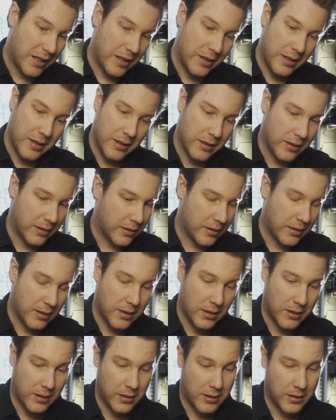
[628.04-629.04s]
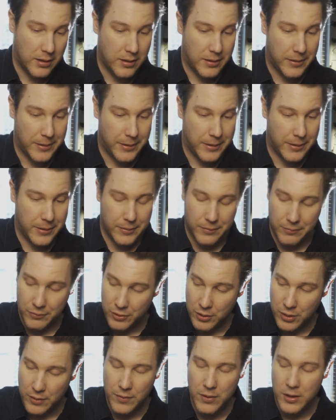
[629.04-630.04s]
This,
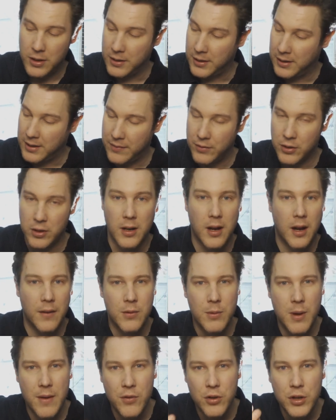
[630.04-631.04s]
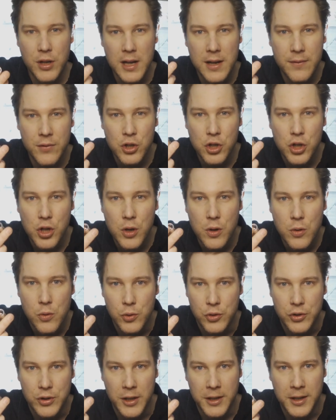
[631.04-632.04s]
so an 11. Have you ever even
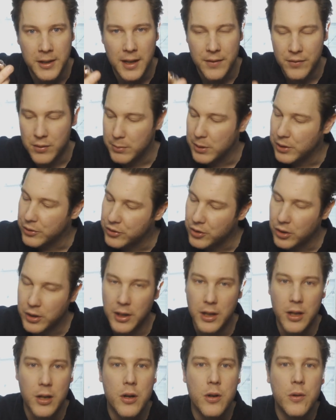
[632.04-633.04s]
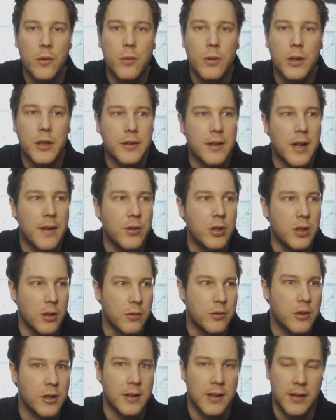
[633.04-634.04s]
used an 11mm socket? Who has ever
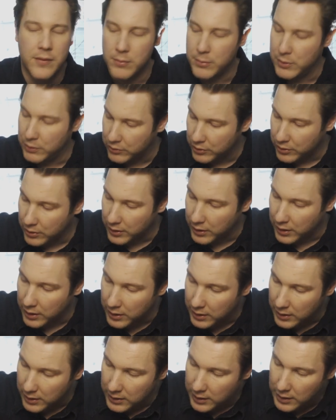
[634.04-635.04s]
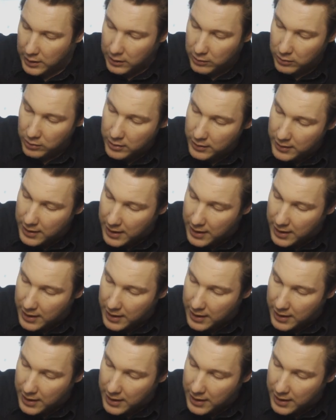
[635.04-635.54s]
used an 11mm socket? Look at